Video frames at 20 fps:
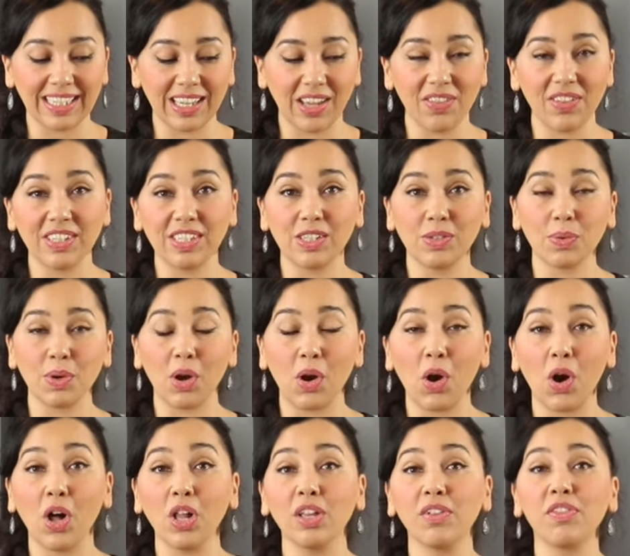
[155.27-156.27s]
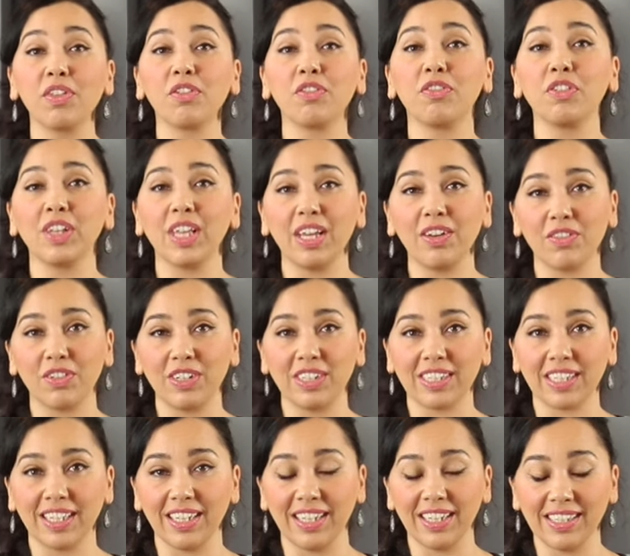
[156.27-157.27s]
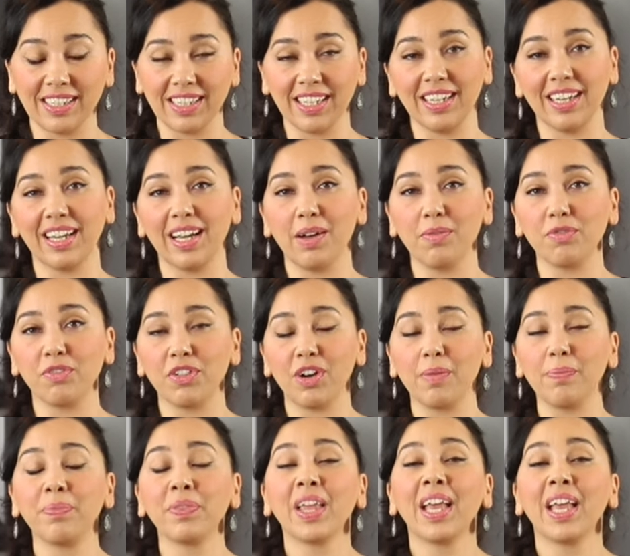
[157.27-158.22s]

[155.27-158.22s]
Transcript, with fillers: Now this is where all of the flavor is going to come from.